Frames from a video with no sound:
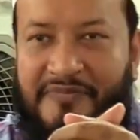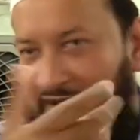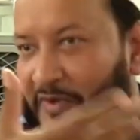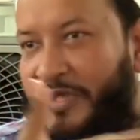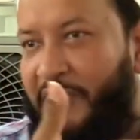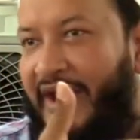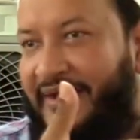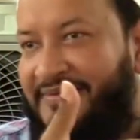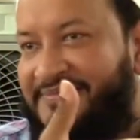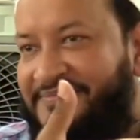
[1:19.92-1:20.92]
Pharaoh knew
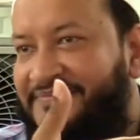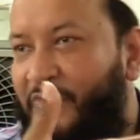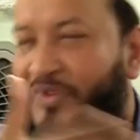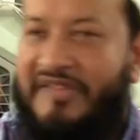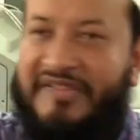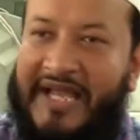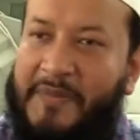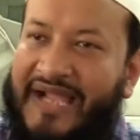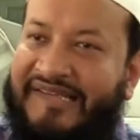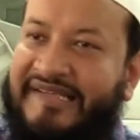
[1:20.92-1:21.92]
that. Musa
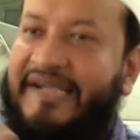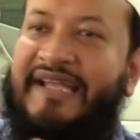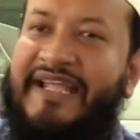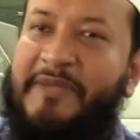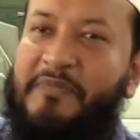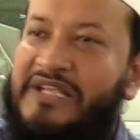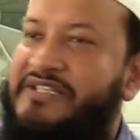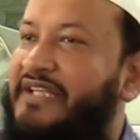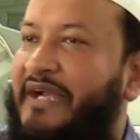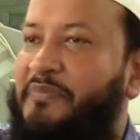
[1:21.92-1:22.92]
salam, accidentally he
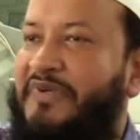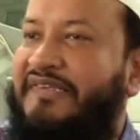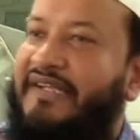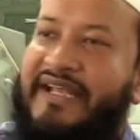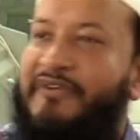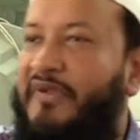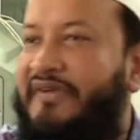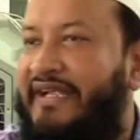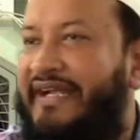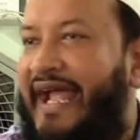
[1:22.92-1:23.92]
punched that person and
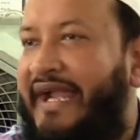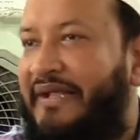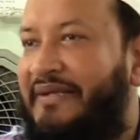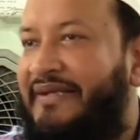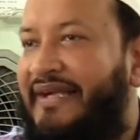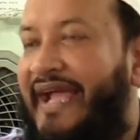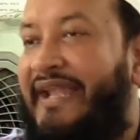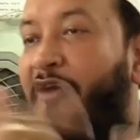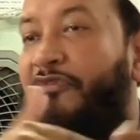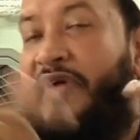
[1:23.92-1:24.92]
he died.
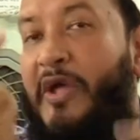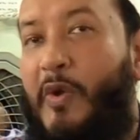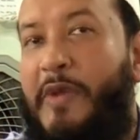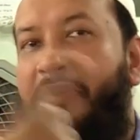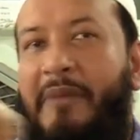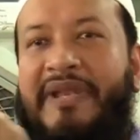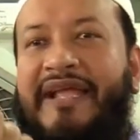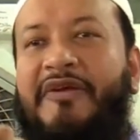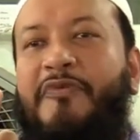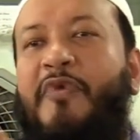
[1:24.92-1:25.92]
And now Pharaoh in
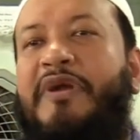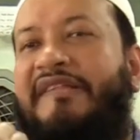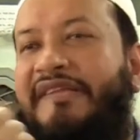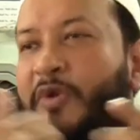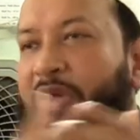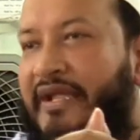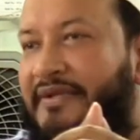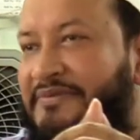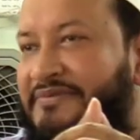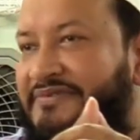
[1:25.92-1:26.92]
public, what is he
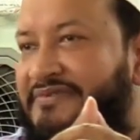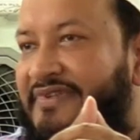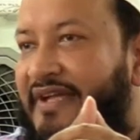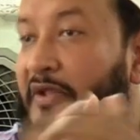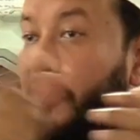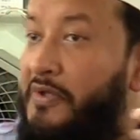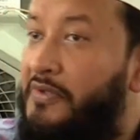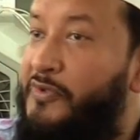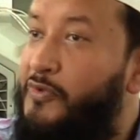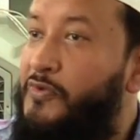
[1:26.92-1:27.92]
doing? You
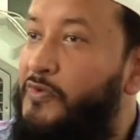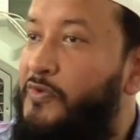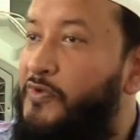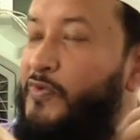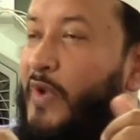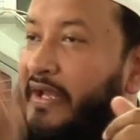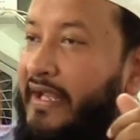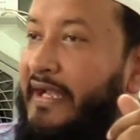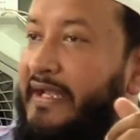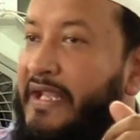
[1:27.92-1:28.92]
know, you are
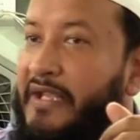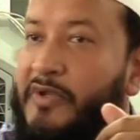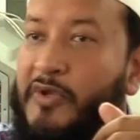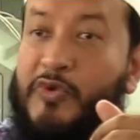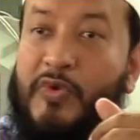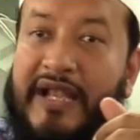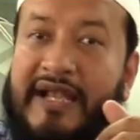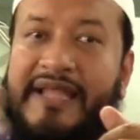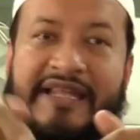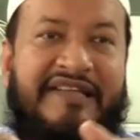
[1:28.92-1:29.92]
guilty. You
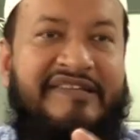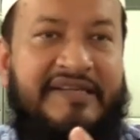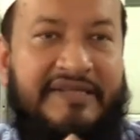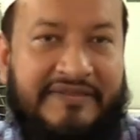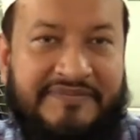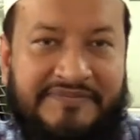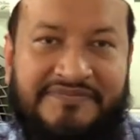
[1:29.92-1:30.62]
killed an innocent.